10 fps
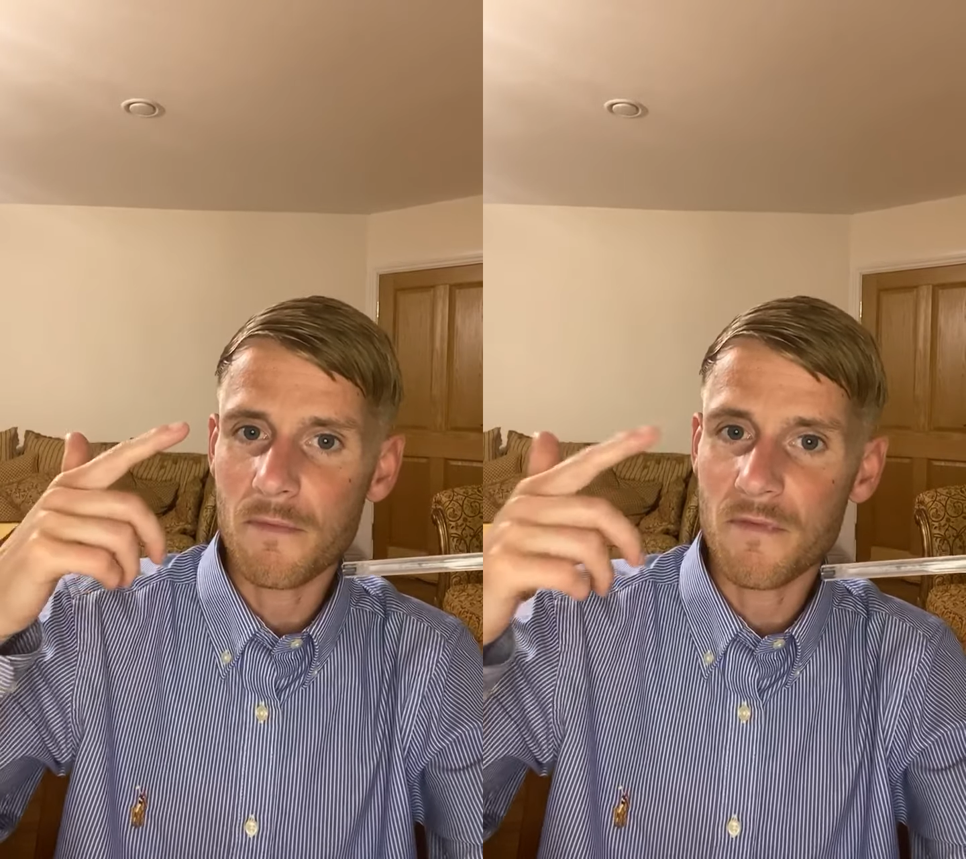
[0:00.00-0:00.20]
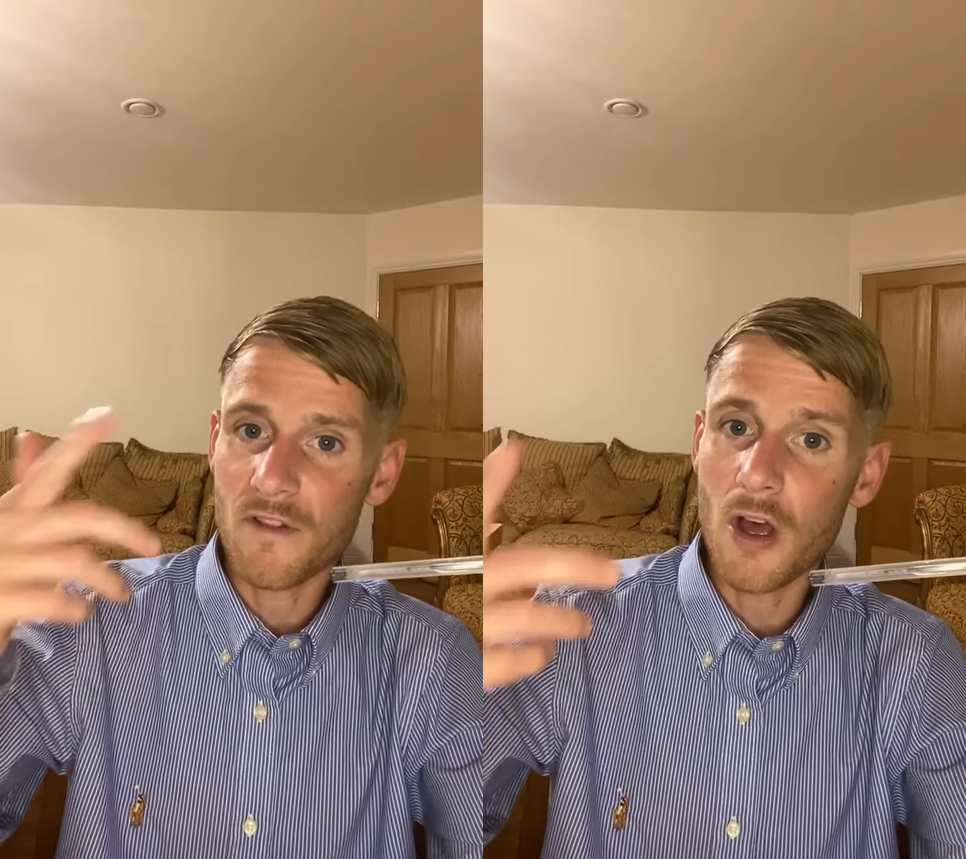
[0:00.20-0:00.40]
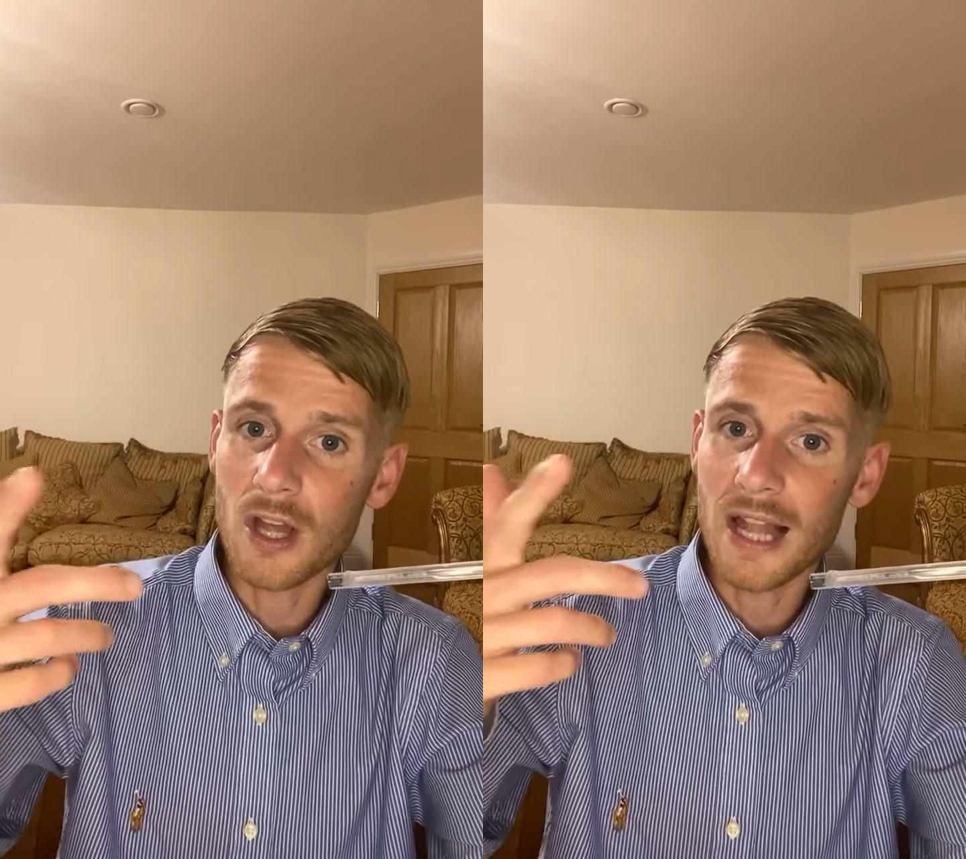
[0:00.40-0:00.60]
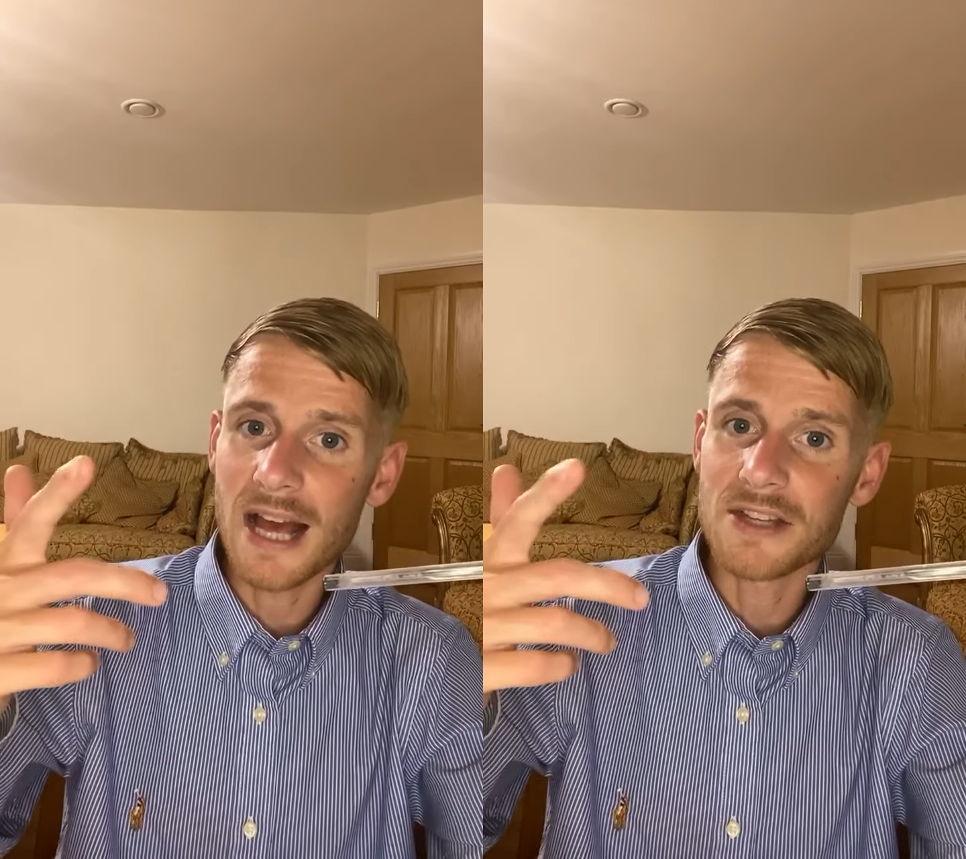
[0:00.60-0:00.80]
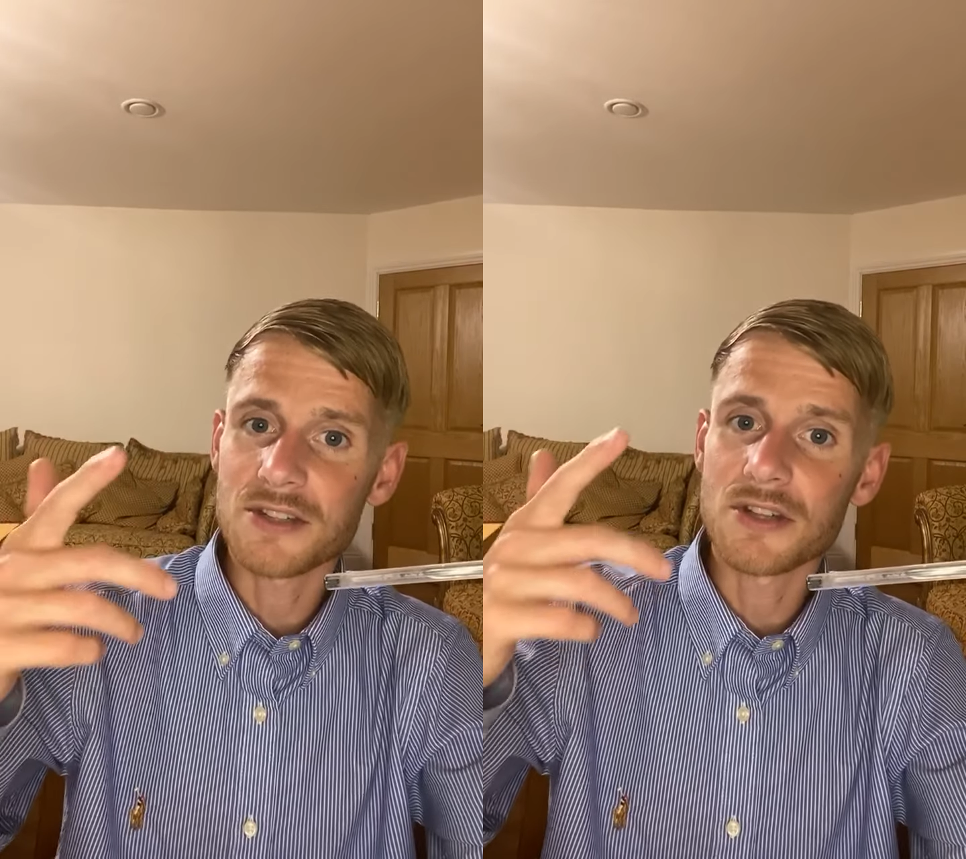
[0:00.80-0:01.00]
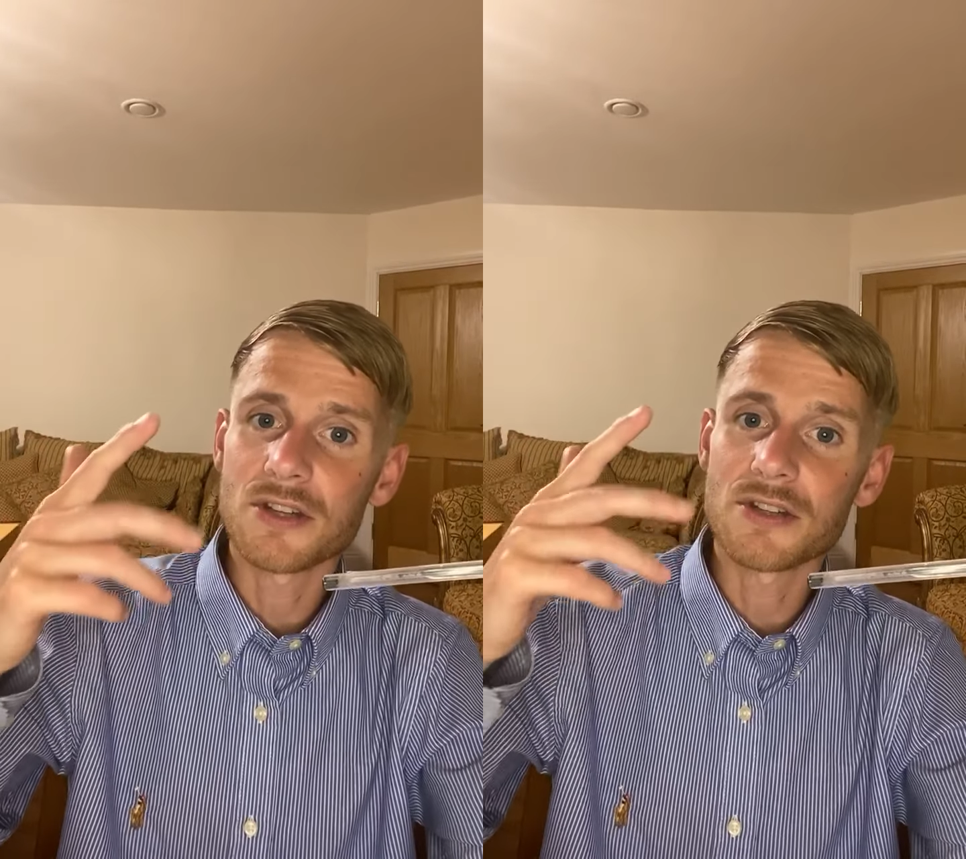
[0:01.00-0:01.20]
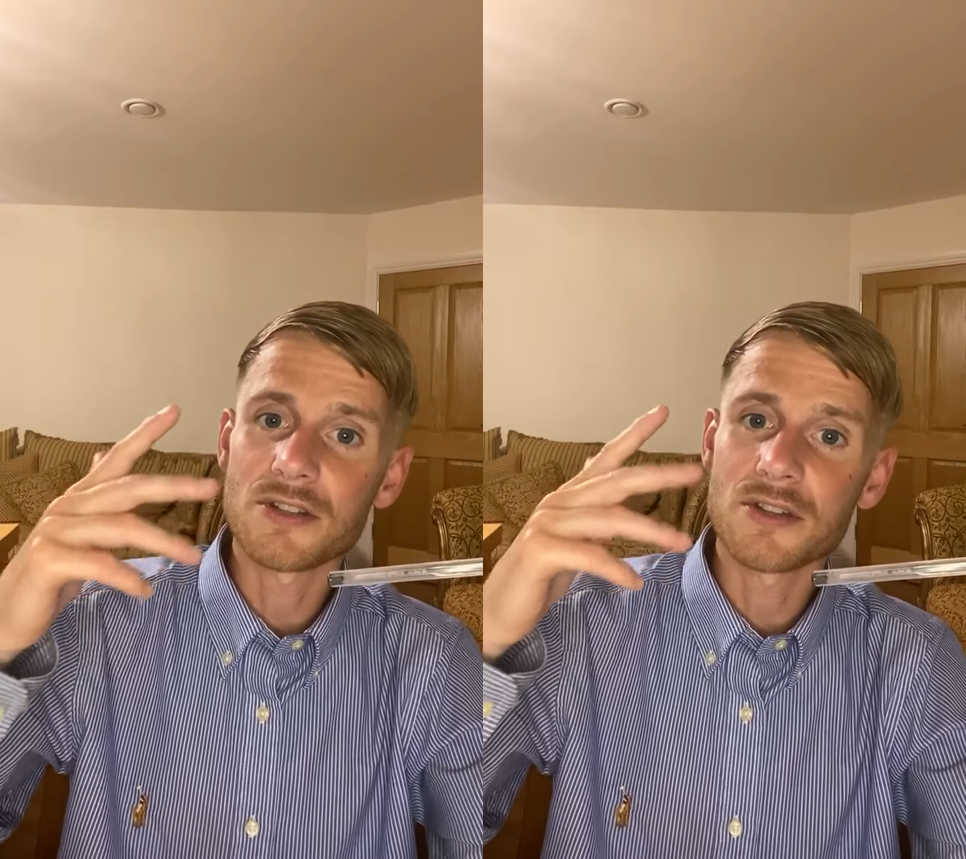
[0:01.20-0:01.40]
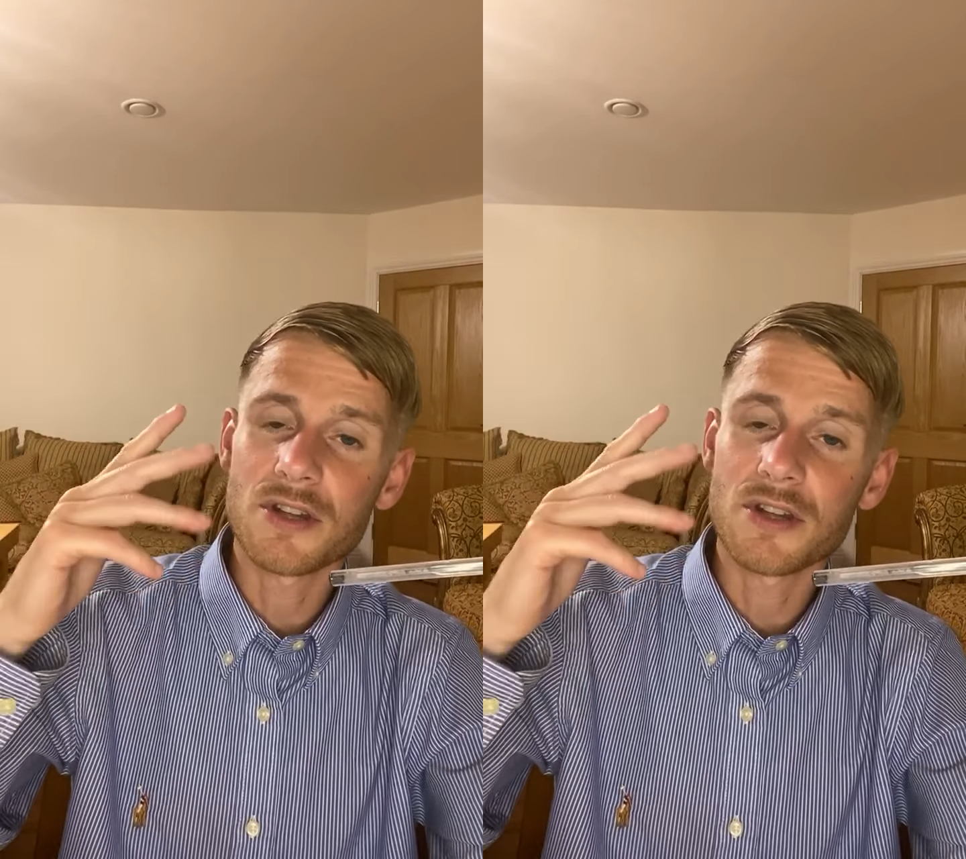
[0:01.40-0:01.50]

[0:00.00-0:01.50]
fertilizers